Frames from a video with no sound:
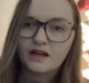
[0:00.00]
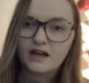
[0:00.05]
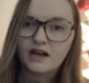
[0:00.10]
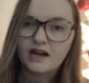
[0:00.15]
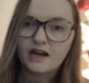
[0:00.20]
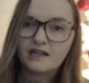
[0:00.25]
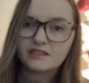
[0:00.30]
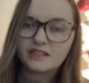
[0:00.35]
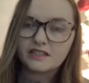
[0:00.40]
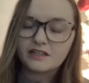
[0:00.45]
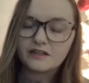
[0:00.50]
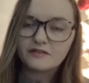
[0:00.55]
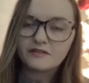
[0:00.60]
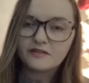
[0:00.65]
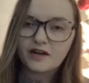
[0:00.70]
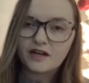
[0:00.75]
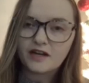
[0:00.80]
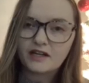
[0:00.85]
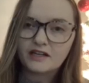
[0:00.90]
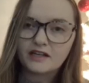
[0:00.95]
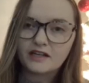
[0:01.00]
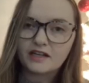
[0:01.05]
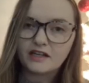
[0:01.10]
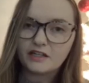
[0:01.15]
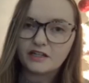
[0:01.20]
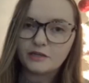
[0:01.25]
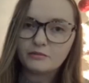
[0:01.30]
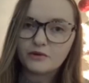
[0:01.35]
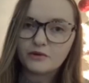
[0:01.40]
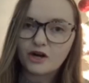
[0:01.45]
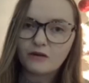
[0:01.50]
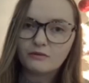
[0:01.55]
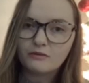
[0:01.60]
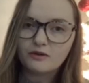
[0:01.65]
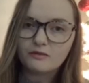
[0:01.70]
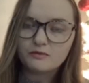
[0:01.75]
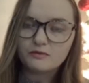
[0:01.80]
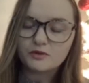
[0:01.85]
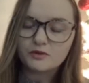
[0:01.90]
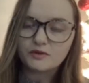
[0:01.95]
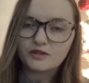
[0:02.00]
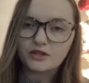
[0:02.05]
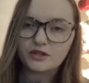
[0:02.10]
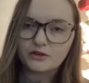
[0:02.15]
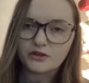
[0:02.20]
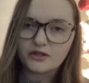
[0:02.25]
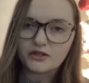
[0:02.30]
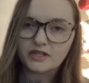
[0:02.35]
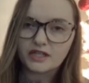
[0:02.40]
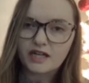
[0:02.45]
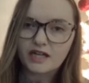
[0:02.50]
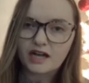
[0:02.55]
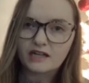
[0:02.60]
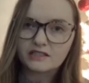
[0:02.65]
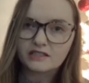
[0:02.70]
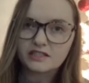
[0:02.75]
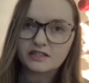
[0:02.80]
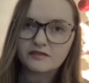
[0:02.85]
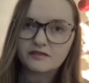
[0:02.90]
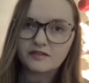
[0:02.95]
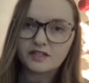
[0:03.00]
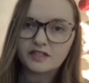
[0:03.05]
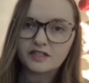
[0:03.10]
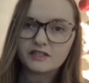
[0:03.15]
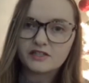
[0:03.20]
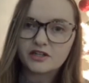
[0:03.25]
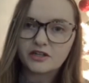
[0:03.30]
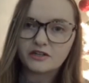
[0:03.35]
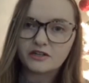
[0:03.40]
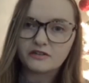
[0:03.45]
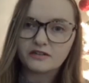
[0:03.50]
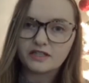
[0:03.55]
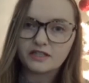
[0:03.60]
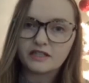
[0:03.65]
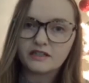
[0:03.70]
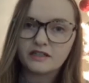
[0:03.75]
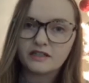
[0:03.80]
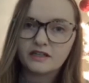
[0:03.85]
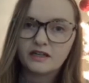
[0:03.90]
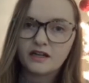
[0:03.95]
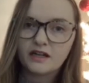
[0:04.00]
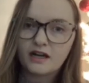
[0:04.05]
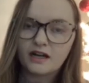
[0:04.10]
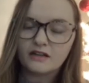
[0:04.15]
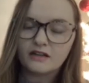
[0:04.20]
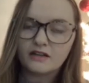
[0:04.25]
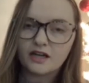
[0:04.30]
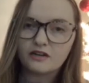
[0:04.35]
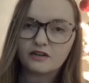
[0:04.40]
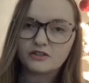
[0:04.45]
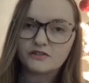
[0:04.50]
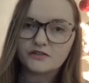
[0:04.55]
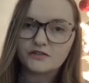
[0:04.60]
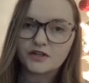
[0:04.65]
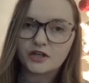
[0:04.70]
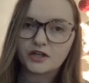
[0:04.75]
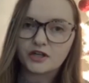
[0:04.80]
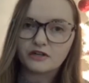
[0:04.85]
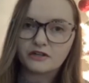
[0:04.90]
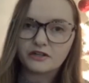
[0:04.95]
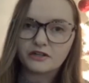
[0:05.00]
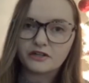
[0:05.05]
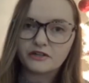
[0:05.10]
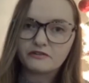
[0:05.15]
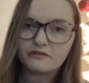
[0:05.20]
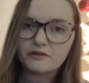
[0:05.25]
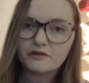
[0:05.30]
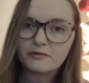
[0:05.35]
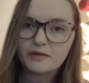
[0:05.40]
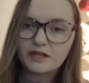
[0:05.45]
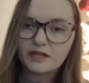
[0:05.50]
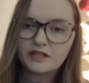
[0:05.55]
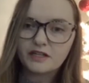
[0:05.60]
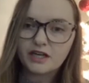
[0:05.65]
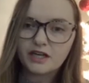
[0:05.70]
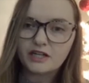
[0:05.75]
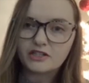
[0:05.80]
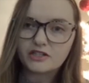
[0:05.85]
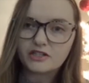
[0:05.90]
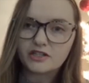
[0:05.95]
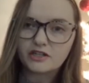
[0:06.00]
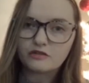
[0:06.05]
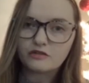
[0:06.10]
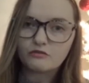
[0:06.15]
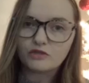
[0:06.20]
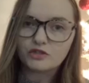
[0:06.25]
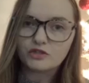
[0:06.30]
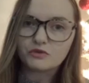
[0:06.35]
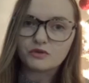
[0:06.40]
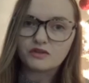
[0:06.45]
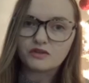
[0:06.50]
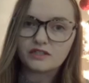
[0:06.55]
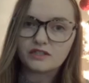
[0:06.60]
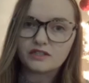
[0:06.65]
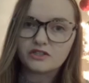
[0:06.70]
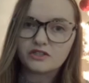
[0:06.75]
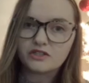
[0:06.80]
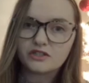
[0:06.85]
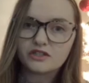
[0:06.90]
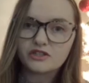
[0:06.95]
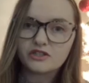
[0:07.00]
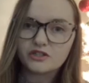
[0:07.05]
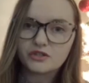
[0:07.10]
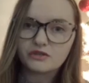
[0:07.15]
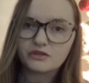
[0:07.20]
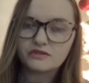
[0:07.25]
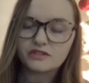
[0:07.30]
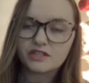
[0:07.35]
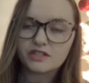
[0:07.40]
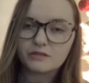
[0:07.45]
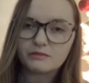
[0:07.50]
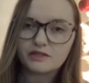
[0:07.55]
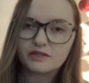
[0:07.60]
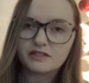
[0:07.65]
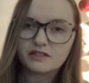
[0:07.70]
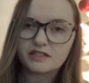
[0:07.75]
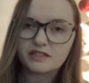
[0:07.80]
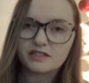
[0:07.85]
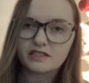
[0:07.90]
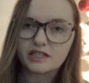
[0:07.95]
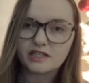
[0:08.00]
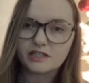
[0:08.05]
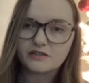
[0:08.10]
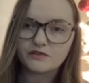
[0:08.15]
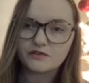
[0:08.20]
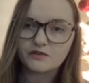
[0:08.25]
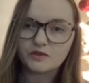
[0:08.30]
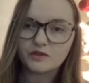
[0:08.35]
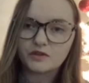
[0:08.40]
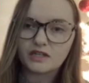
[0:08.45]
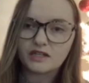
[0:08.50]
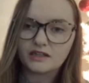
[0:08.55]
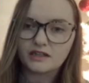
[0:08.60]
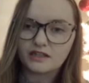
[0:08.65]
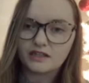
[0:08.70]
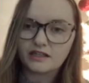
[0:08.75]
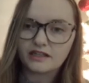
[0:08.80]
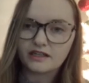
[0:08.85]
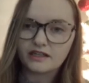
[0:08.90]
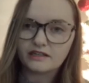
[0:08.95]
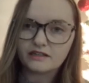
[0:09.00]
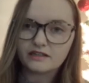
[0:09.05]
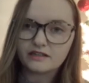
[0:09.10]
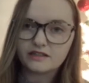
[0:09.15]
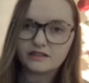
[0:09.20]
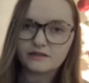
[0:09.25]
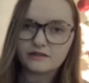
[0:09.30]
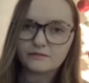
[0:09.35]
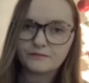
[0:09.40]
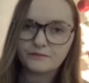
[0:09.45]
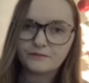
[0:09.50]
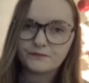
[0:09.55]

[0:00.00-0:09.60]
Identifying any problems with the learning activities early allows for earlier remediation, which will lead to the student to be successful in the end.